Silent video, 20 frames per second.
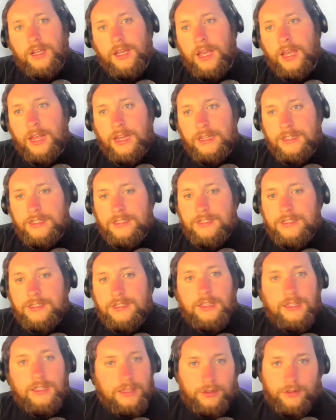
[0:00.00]
And it's
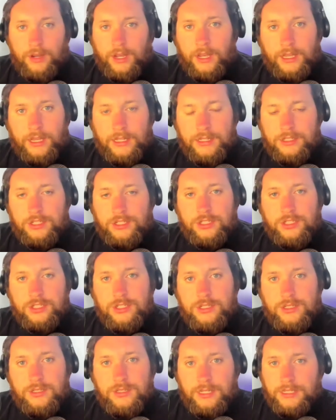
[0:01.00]
you're right. It's
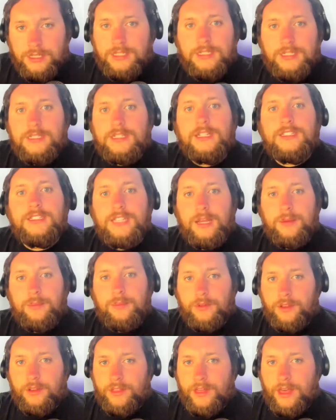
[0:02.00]
just this is an
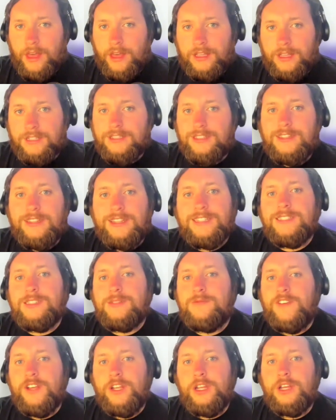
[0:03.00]
example of that because this
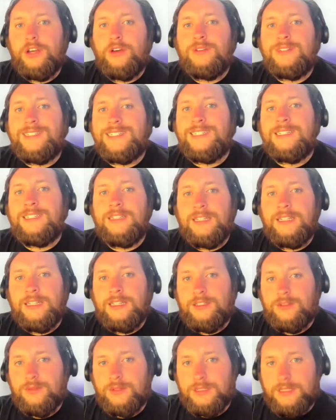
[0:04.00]
video didn't
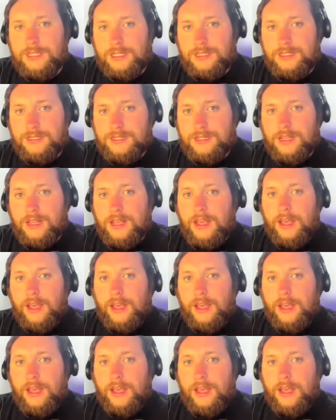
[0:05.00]
need to exist,